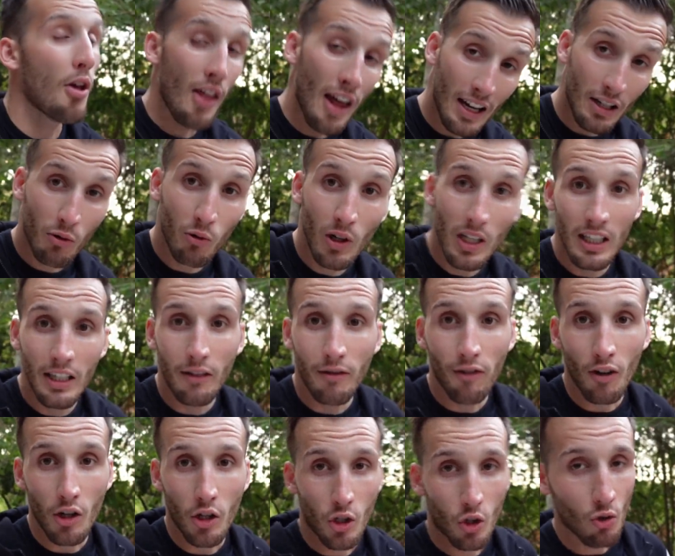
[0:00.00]
that's really
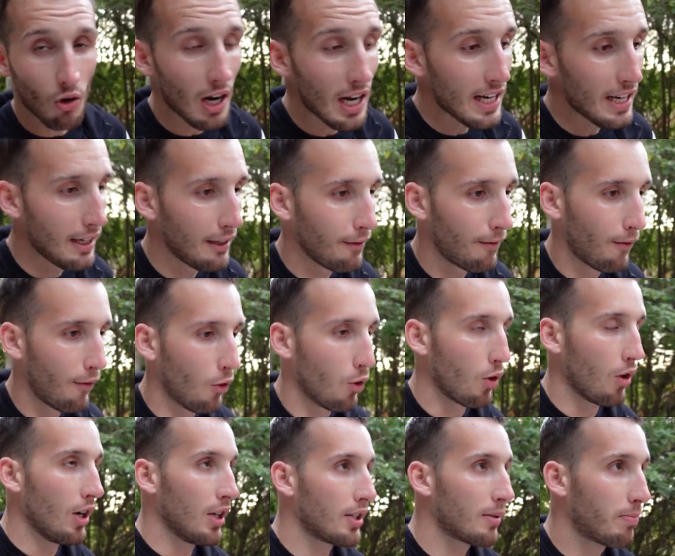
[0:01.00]
frustrating
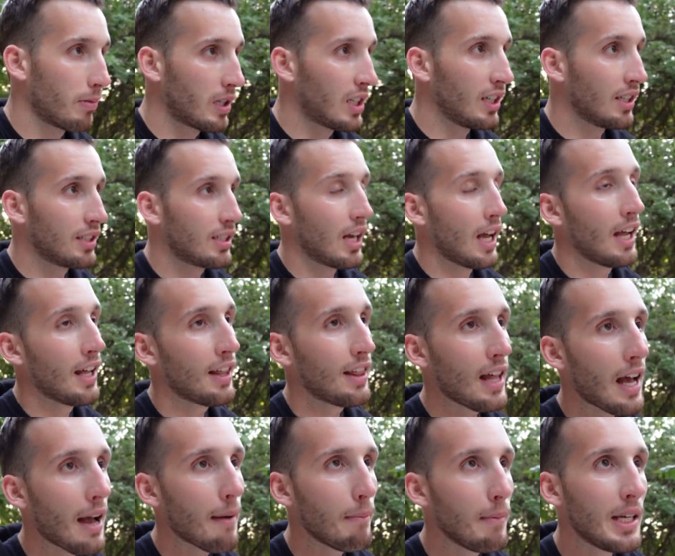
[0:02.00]
for us, because
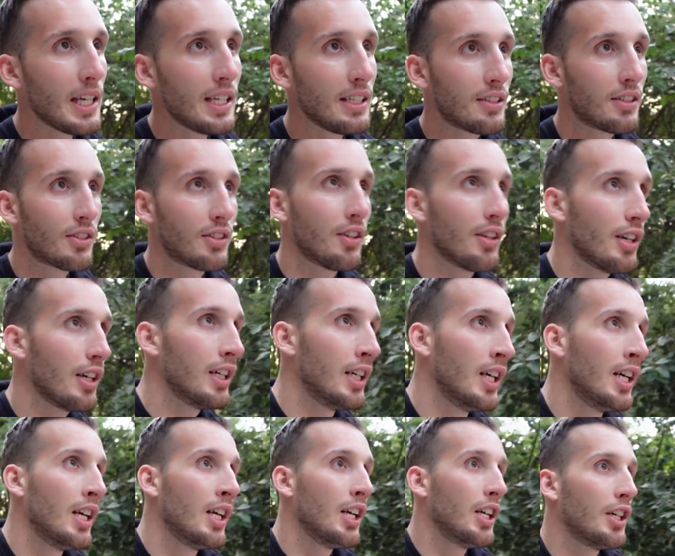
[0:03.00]
that means that,
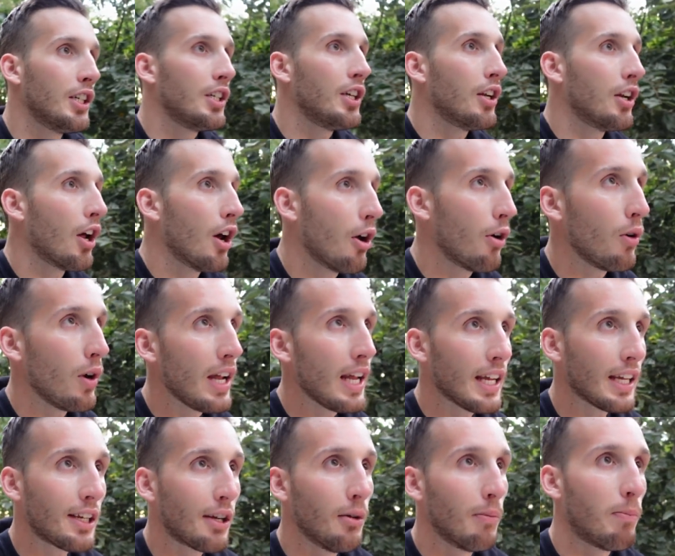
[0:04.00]
you know,
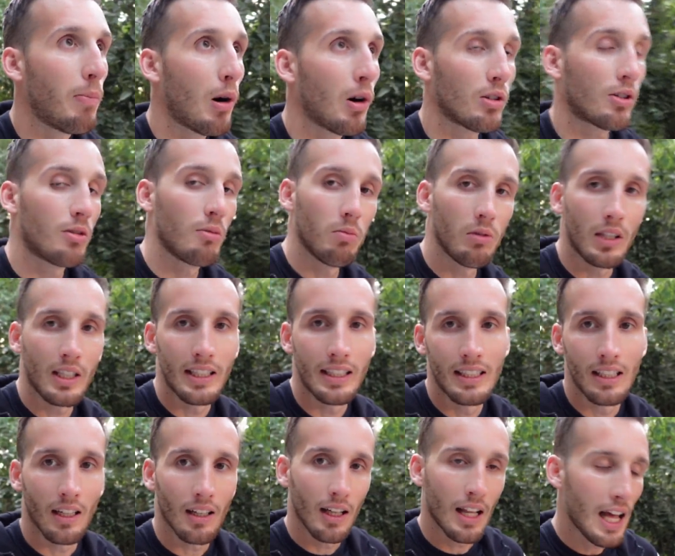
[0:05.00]
it could possibly
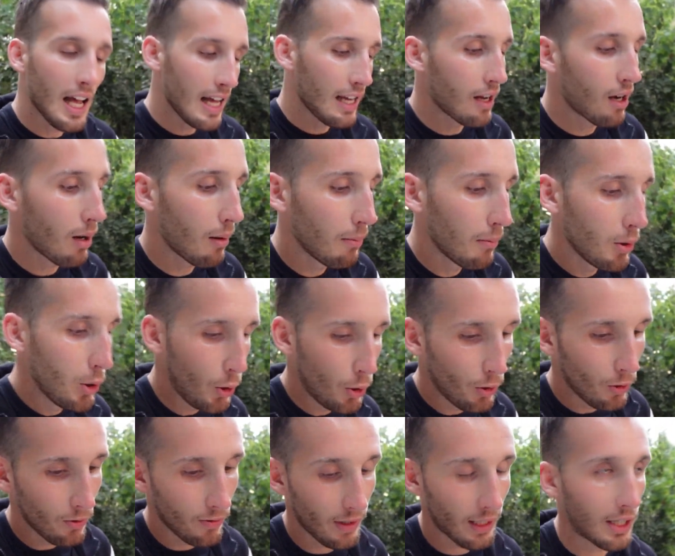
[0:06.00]
delay our
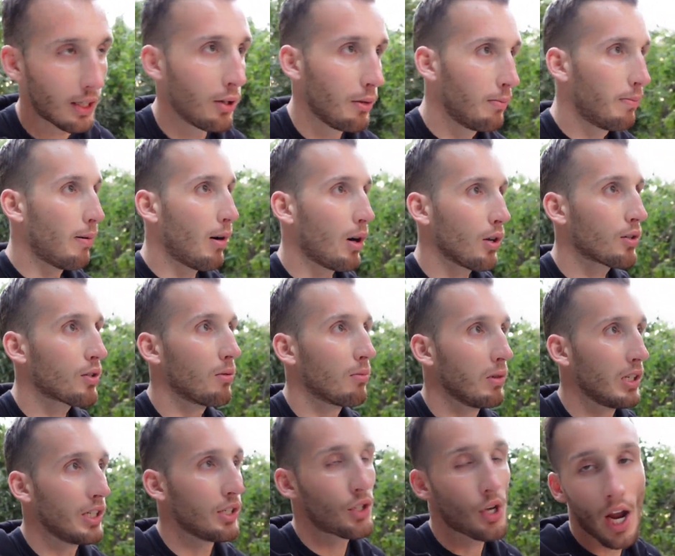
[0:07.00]
move. It could
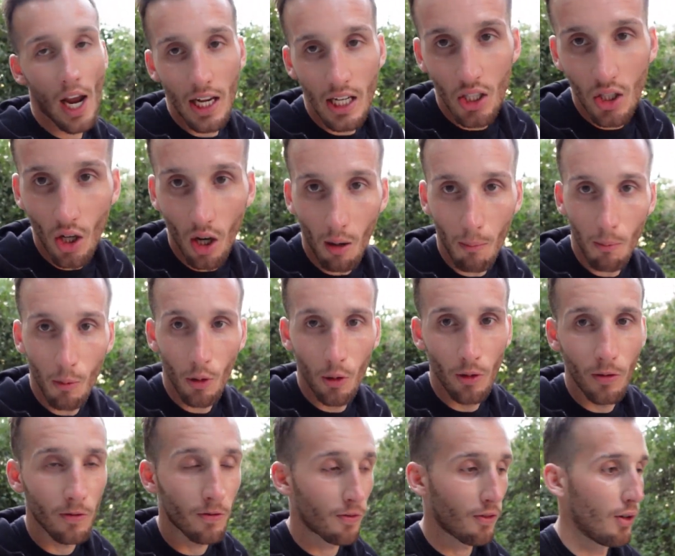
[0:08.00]
possibly change our
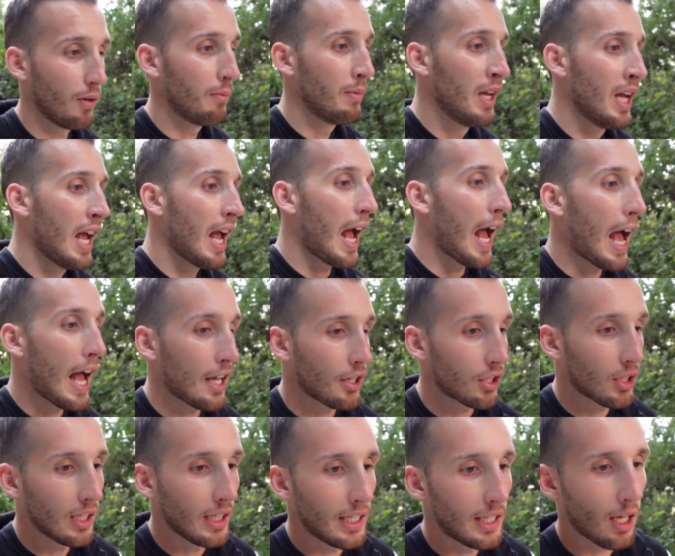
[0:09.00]
move from
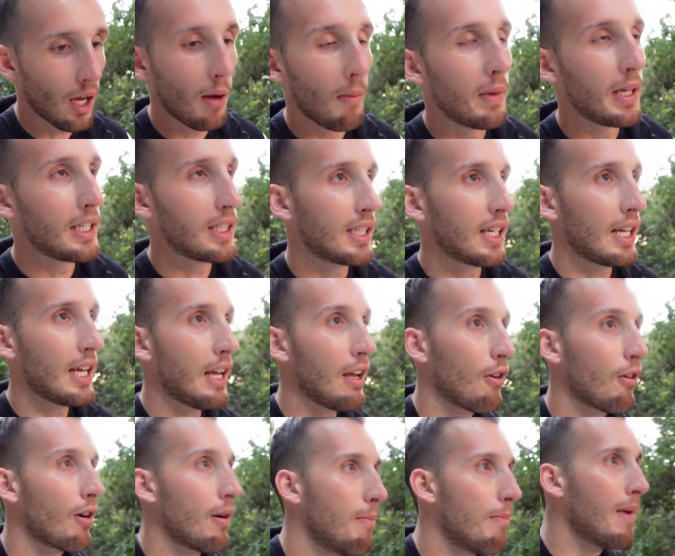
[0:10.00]
actually coming to
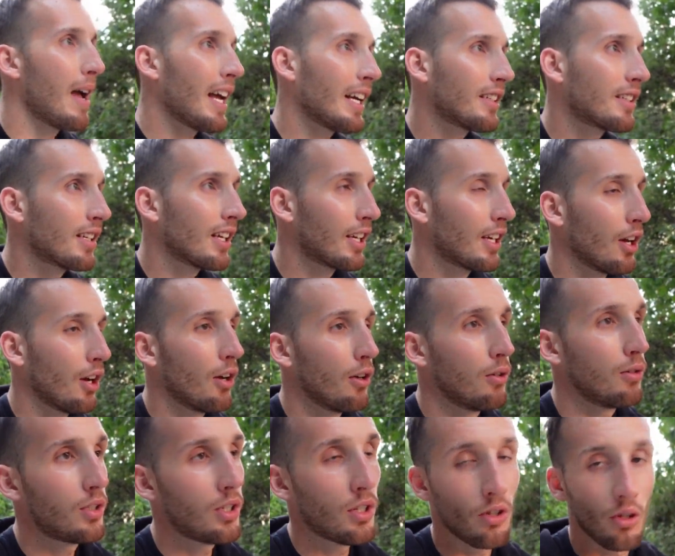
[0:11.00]
here in
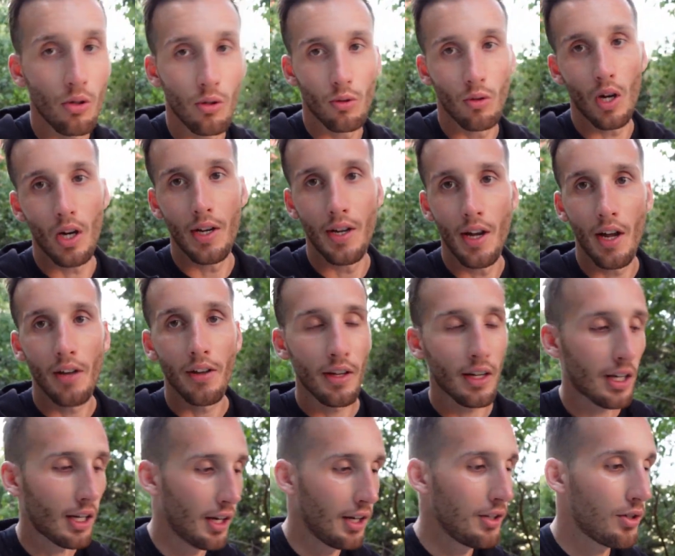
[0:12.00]
Mexico to another
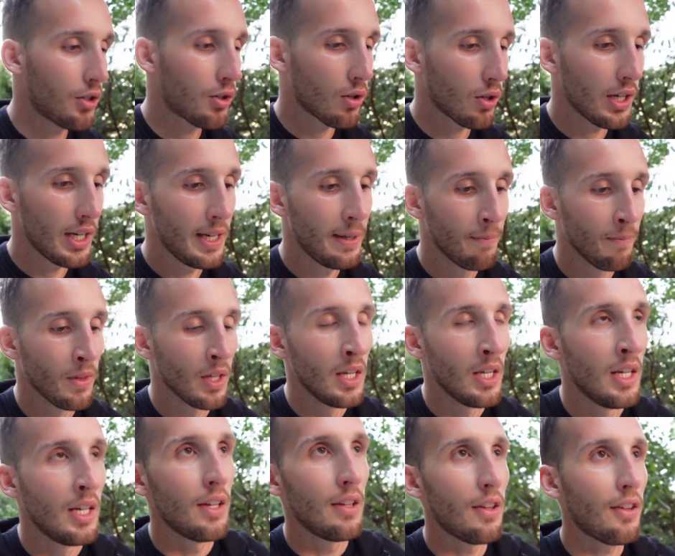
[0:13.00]
country.
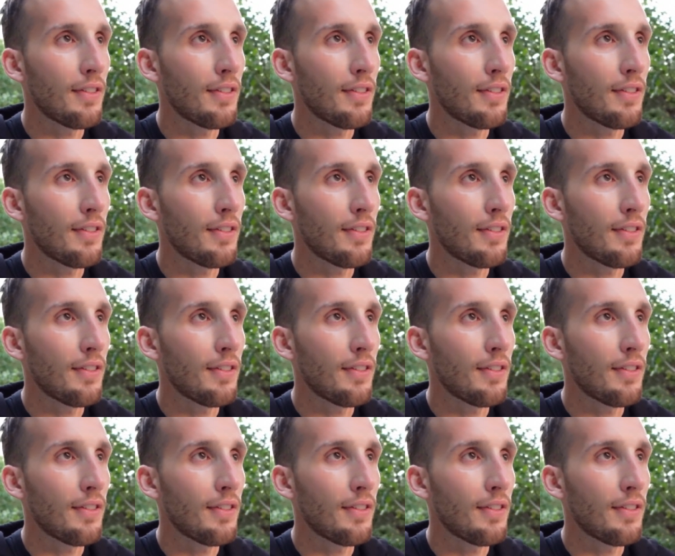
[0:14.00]
The